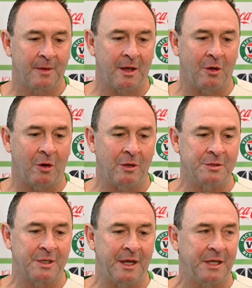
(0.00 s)
guy
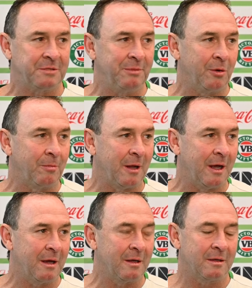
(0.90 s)
who's an edge middle
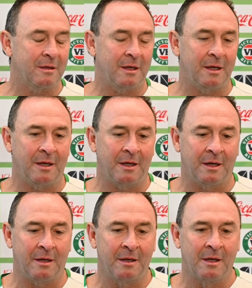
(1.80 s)
player,
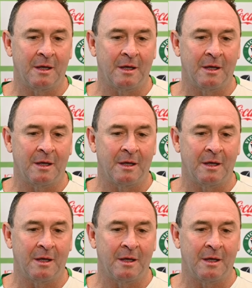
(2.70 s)
and